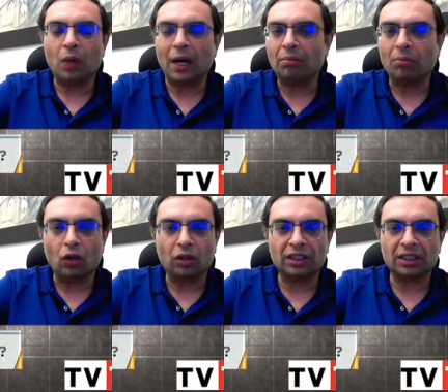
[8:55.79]
one
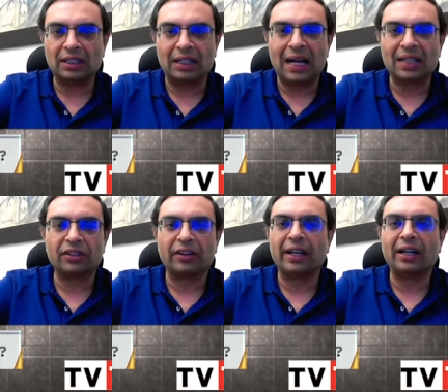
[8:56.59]
more just
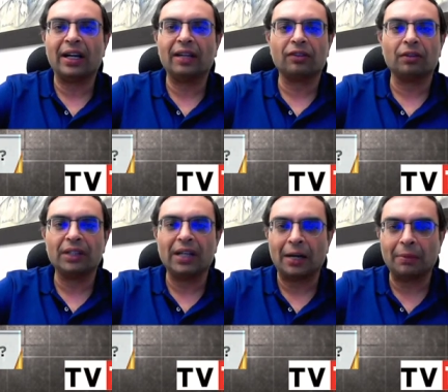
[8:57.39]
last rate hike from
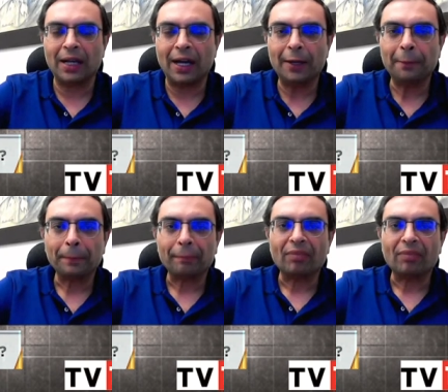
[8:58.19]
the RBI